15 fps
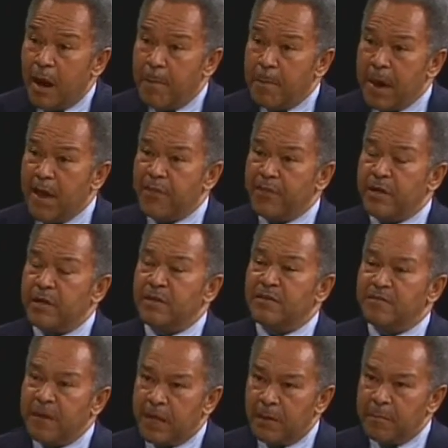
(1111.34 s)
about their
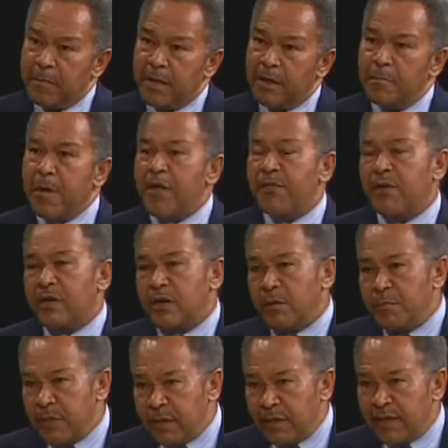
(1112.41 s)
development, about their
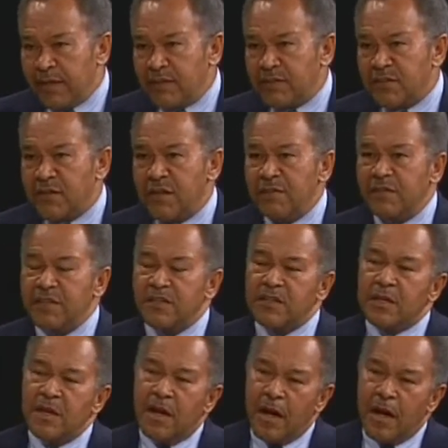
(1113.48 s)
community service,